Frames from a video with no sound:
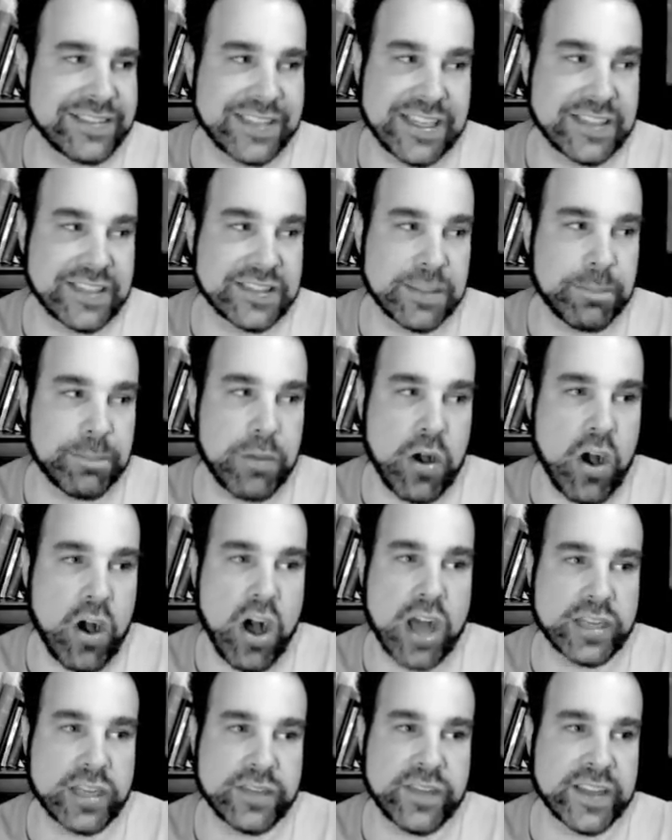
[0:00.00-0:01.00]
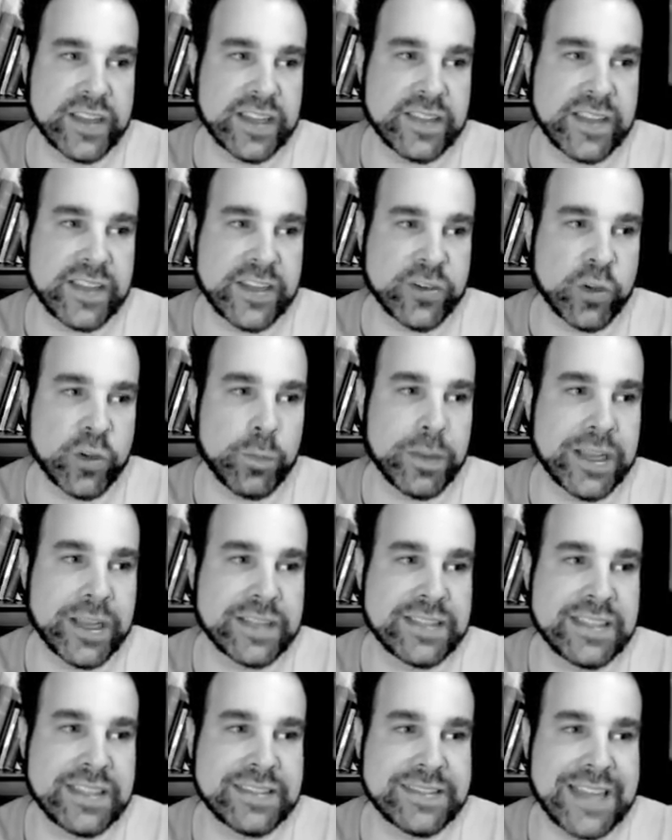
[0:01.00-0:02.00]
he's the pawn of the cathedral because
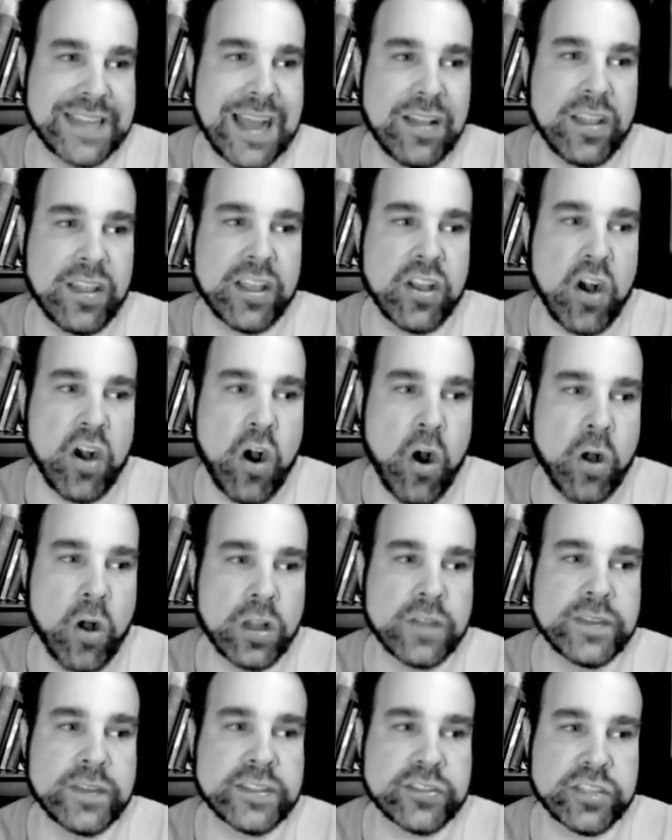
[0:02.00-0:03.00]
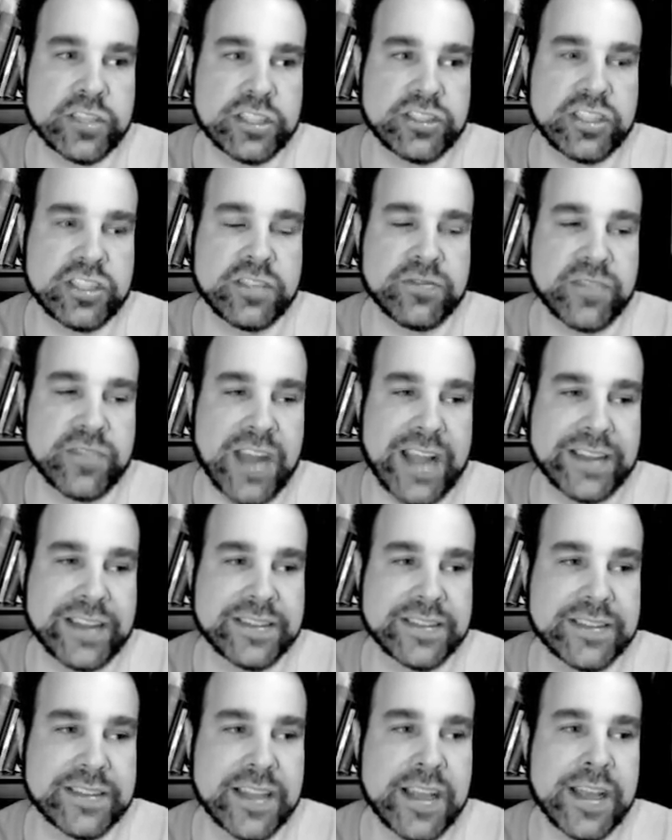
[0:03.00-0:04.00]
he's telling all of his Christian
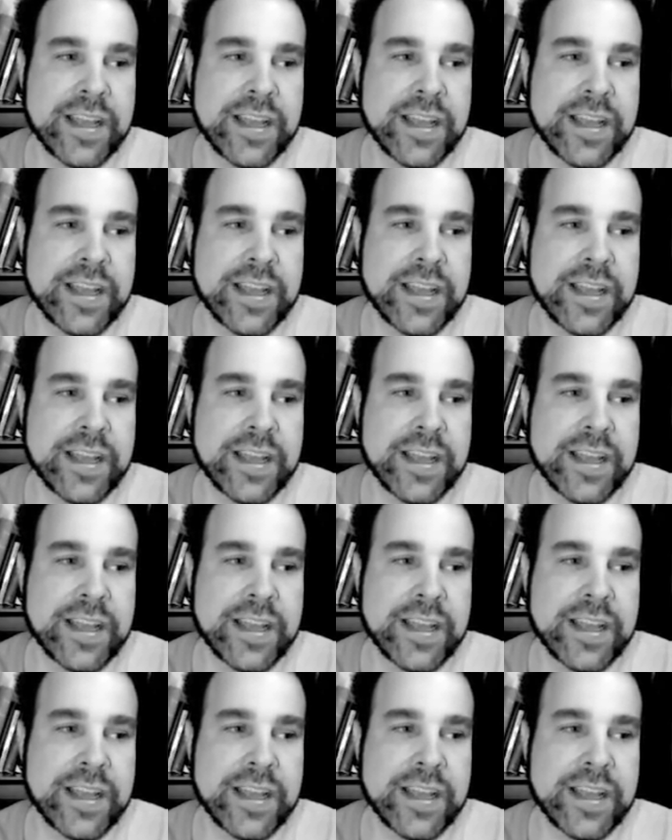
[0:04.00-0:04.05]
friends